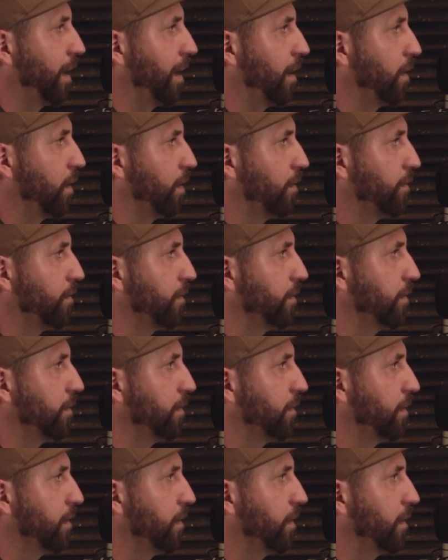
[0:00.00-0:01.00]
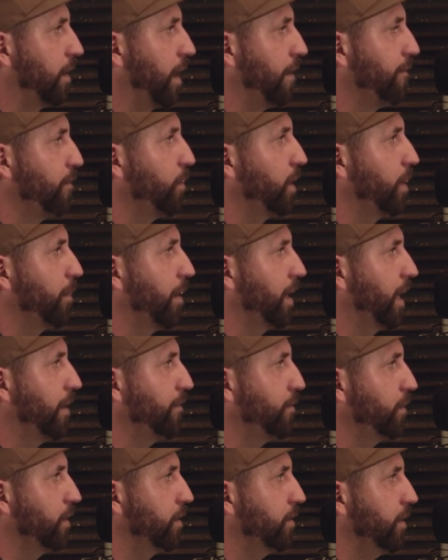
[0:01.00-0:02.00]
I don't know if everyone in my
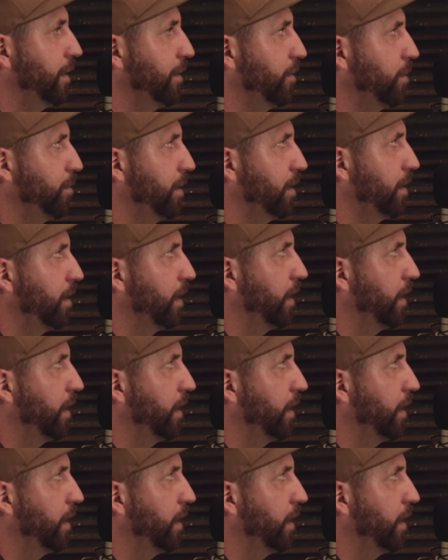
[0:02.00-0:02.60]
life would agree that would be a